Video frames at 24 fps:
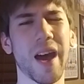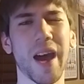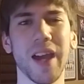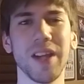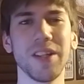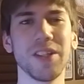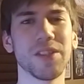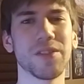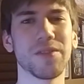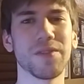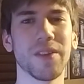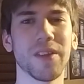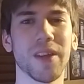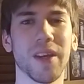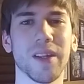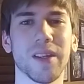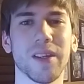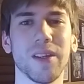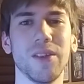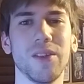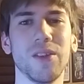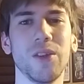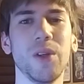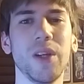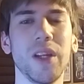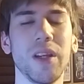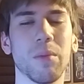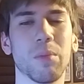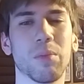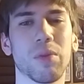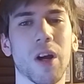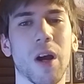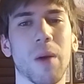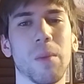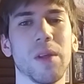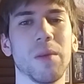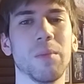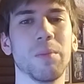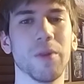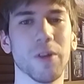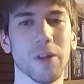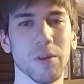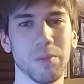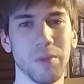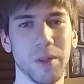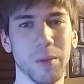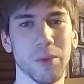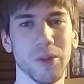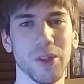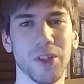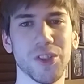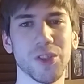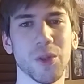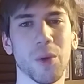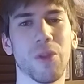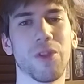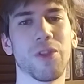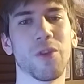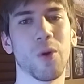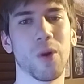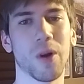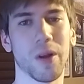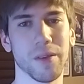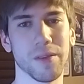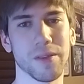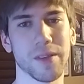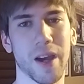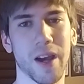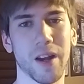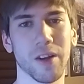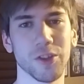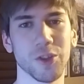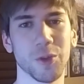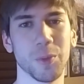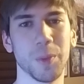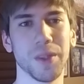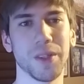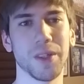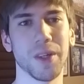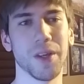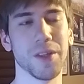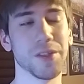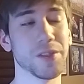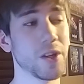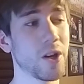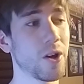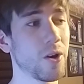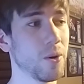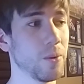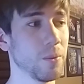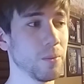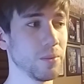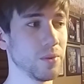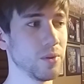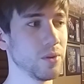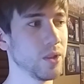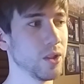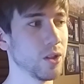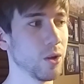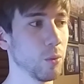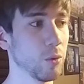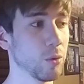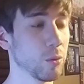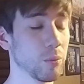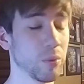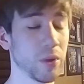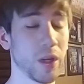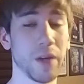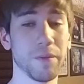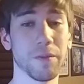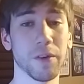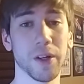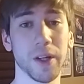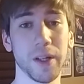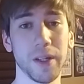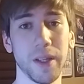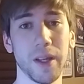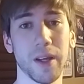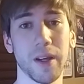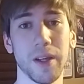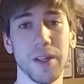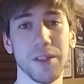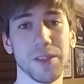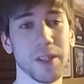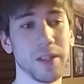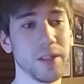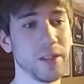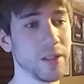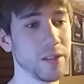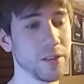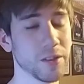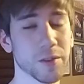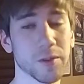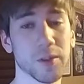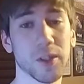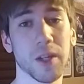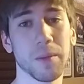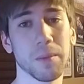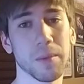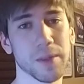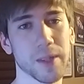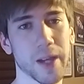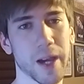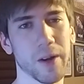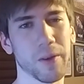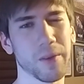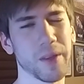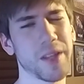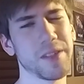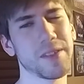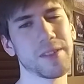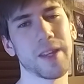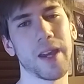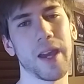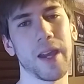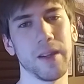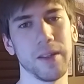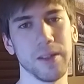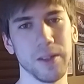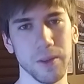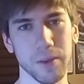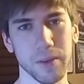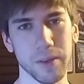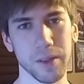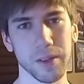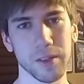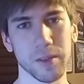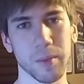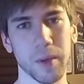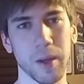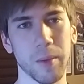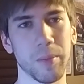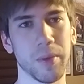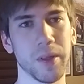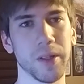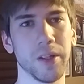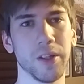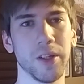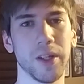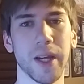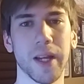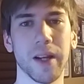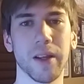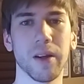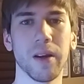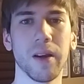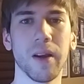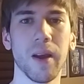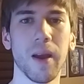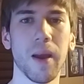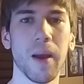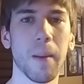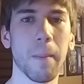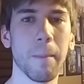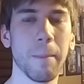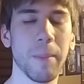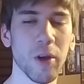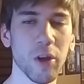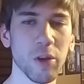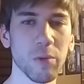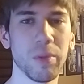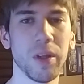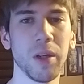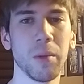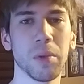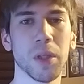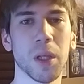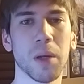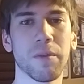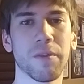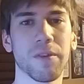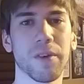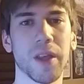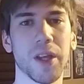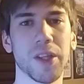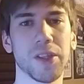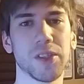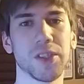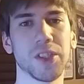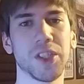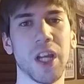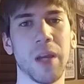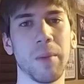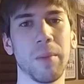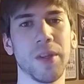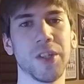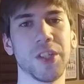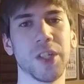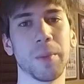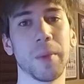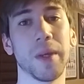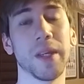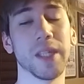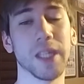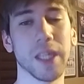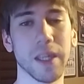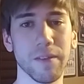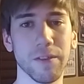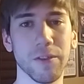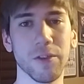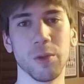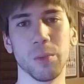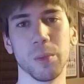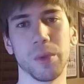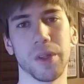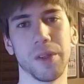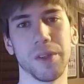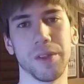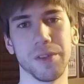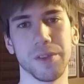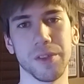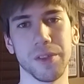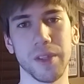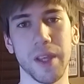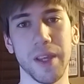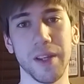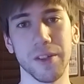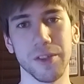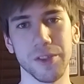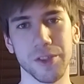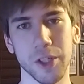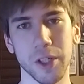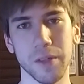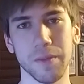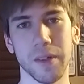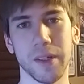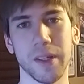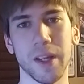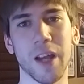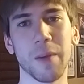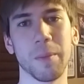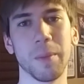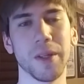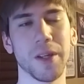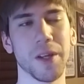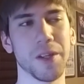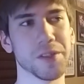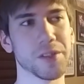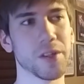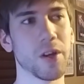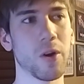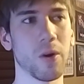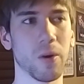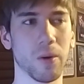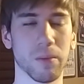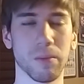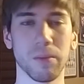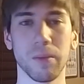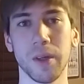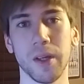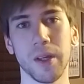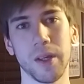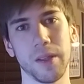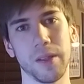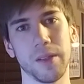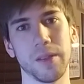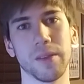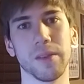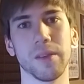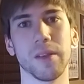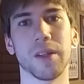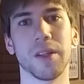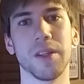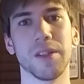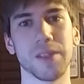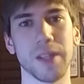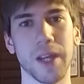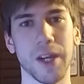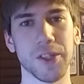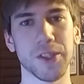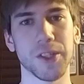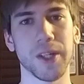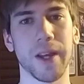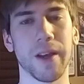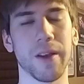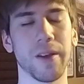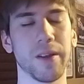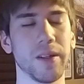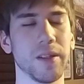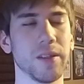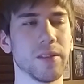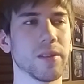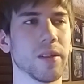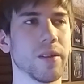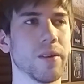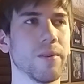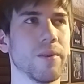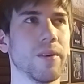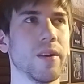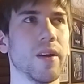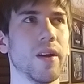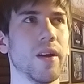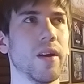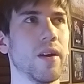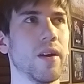I just feel like you need to properly build people. You just don't throw it on titles because, oh, you know, we're playing for India, he's Indian, let's give him the title. That's not how you do things, in my opinion. You got to build people up for that championship and give it to them because they deserve it, not because, oh, look at his nationality. So